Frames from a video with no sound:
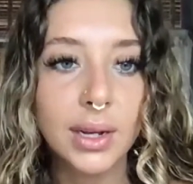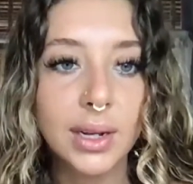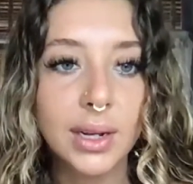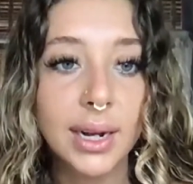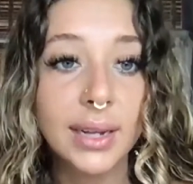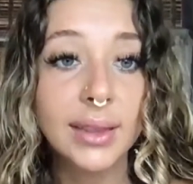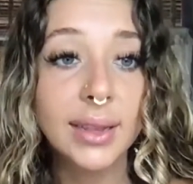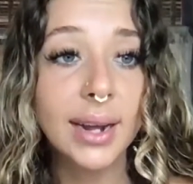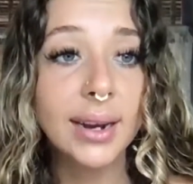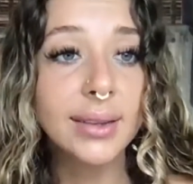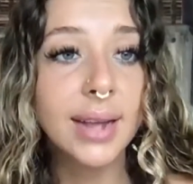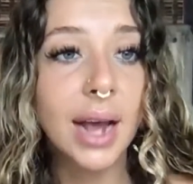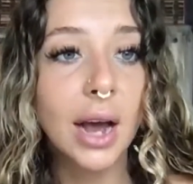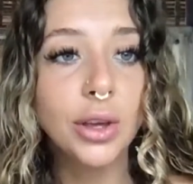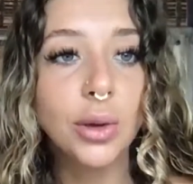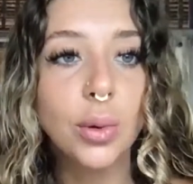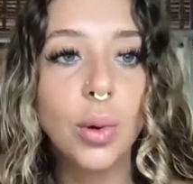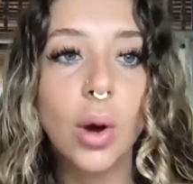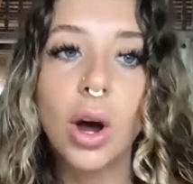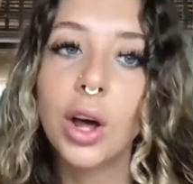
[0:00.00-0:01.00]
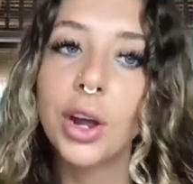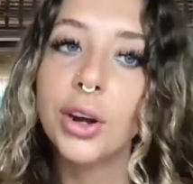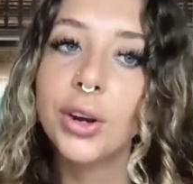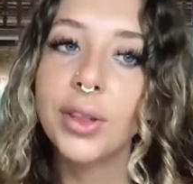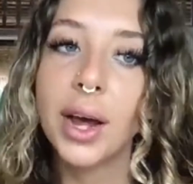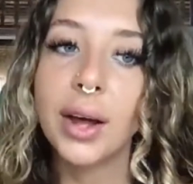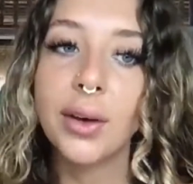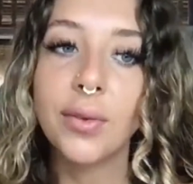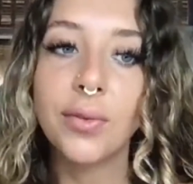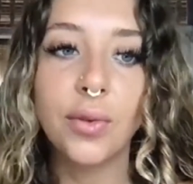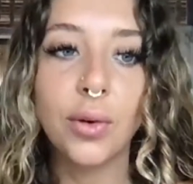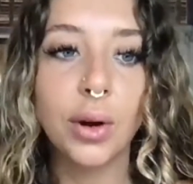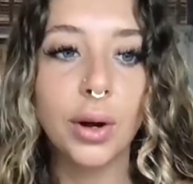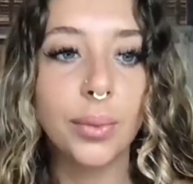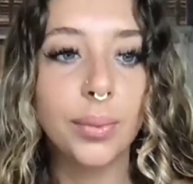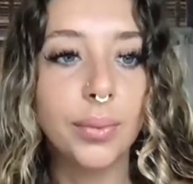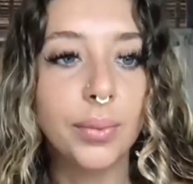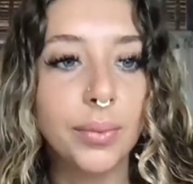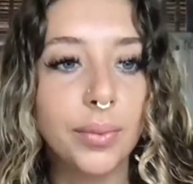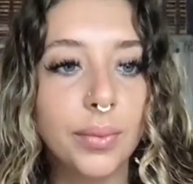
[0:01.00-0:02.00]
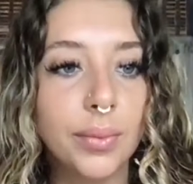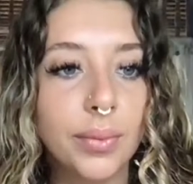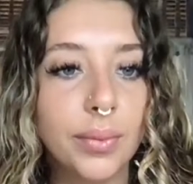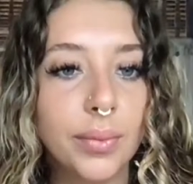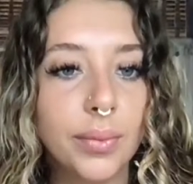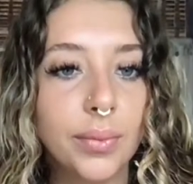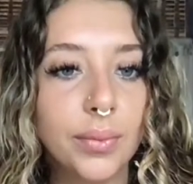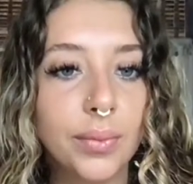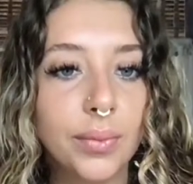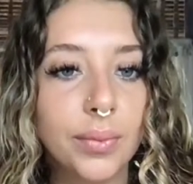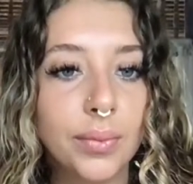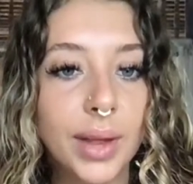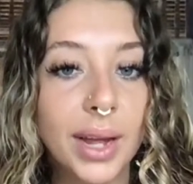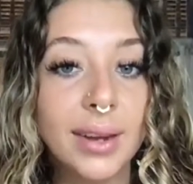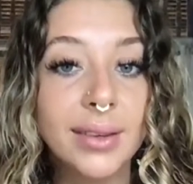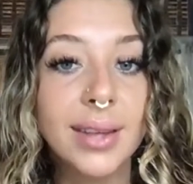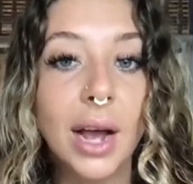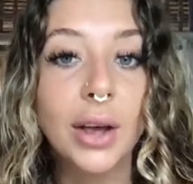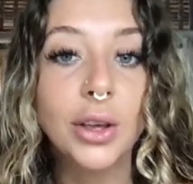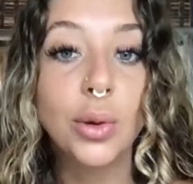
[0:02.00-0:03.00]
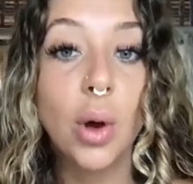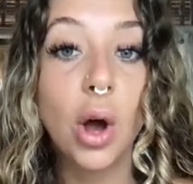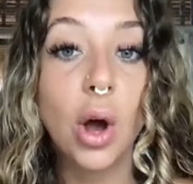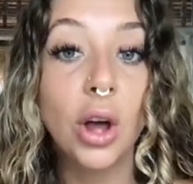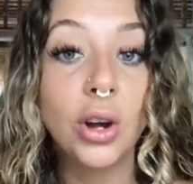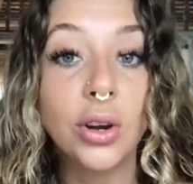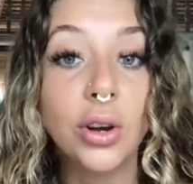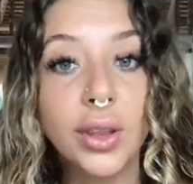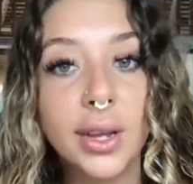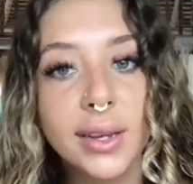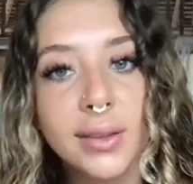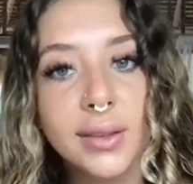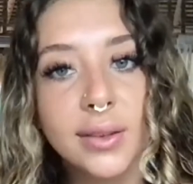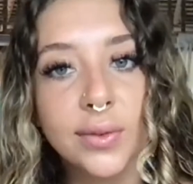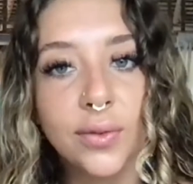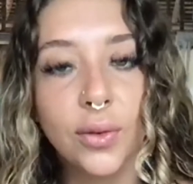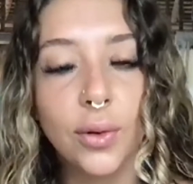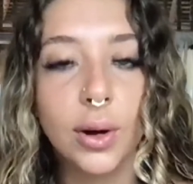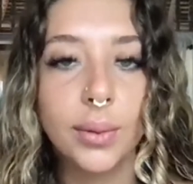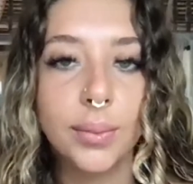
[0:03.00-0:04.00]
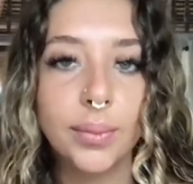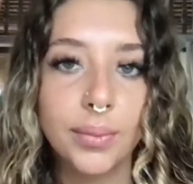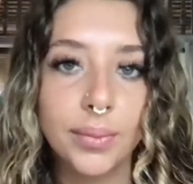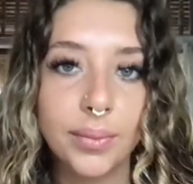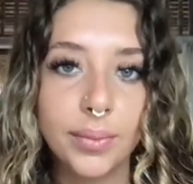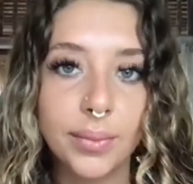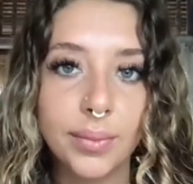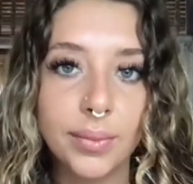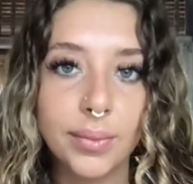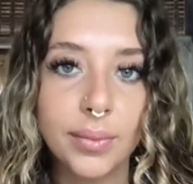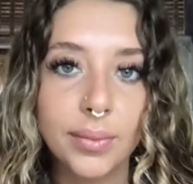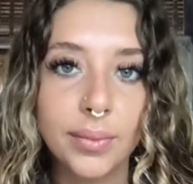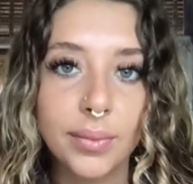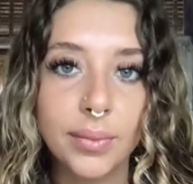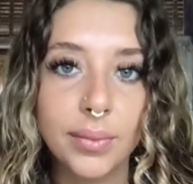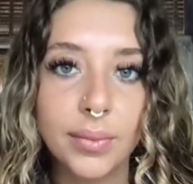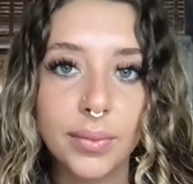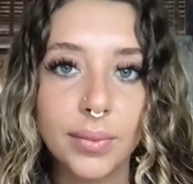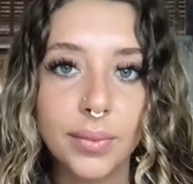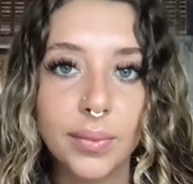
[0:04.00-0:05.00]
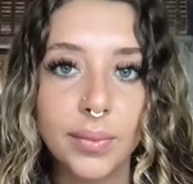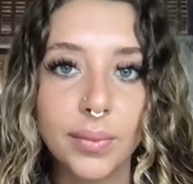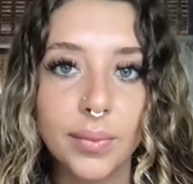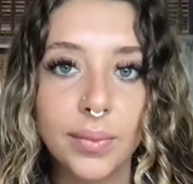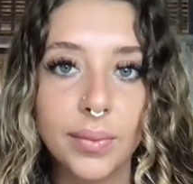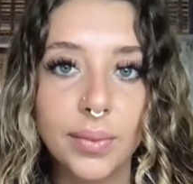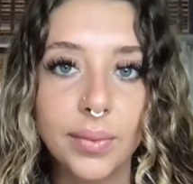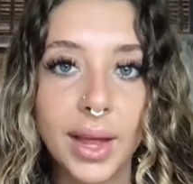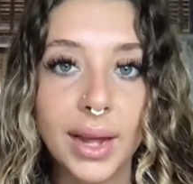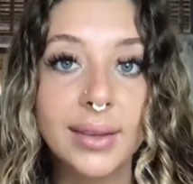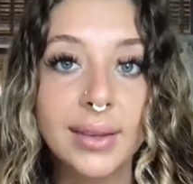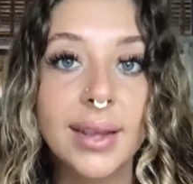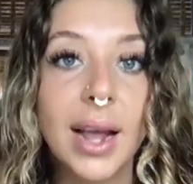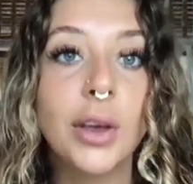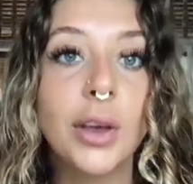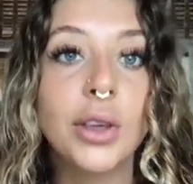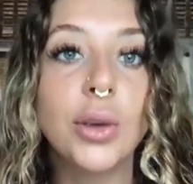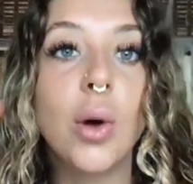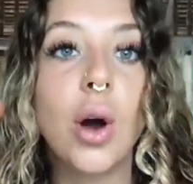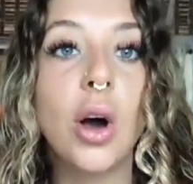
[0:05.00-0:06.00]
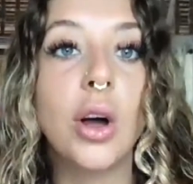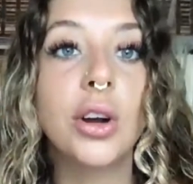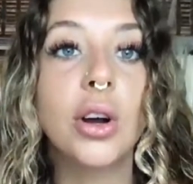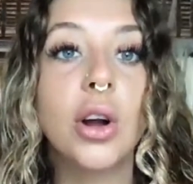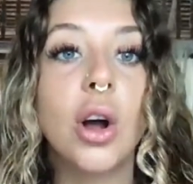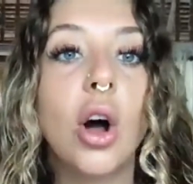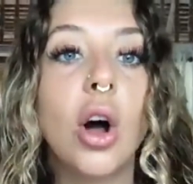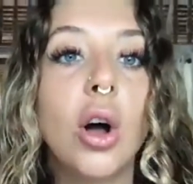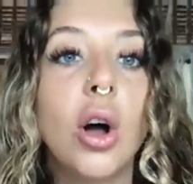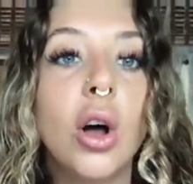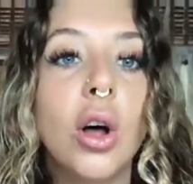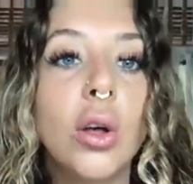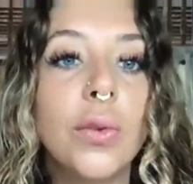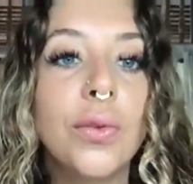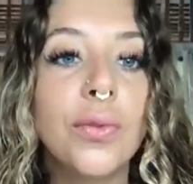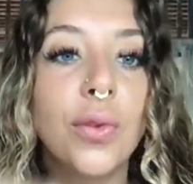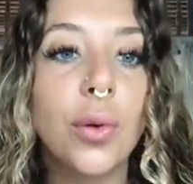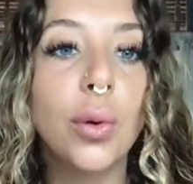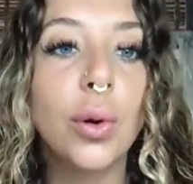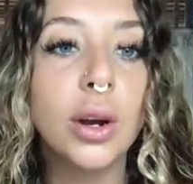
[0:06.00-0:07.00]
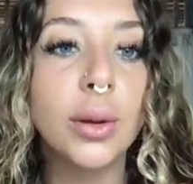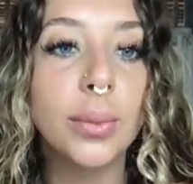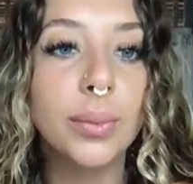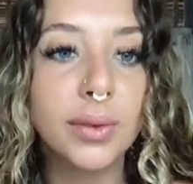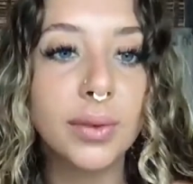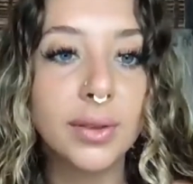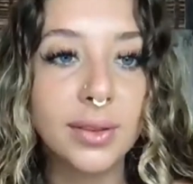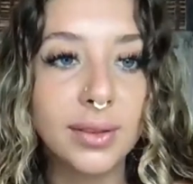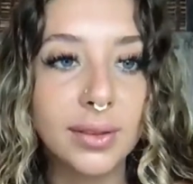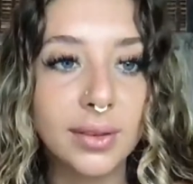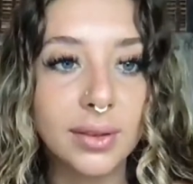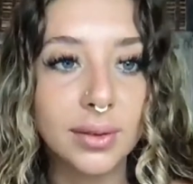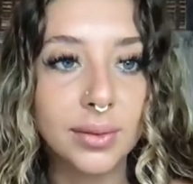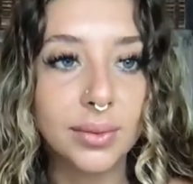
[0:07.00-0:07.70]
And that is how you honor that form. That is how you honor this form. That is how you honor all forms.